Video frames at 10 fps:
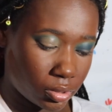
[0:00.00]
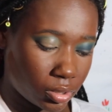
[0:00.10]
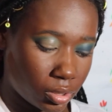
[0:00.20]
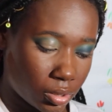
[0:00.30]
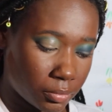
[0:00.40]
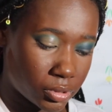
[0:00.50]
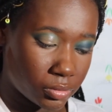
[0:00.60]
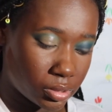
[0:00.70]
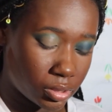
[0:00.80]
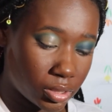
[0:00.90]
I'm going to
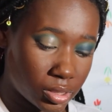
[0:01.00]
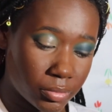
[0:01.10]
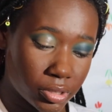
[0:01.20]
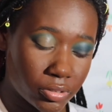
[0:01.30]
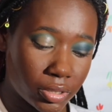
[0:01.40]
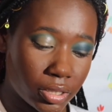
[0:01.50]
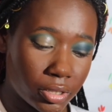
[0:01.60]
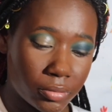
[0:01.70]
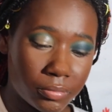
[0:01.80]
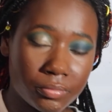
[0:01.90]
switch to this brush right
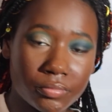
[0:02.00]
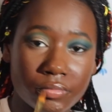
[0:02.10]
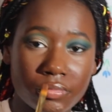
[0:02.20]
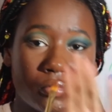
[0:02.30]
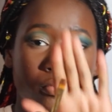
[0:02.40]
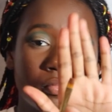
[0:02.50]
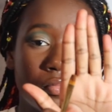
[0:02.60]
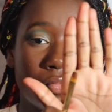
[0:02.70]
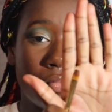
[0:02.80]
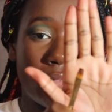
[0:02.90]
here
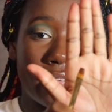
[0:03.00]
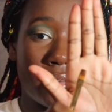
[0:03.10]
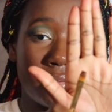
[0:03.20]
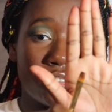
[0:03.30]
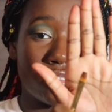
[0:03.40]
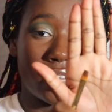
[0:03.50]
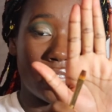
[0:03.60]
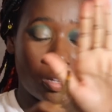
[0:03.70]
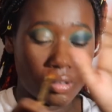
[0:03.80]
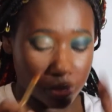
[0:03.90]
and
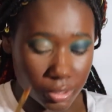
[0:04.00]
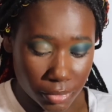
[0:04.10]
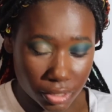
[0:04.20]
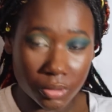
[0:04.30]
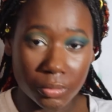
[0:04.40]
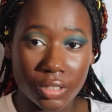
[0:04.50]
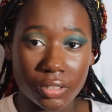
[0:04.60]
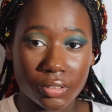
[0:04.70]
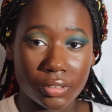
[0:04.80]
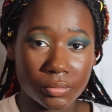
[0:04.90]
drag it out to make the wing.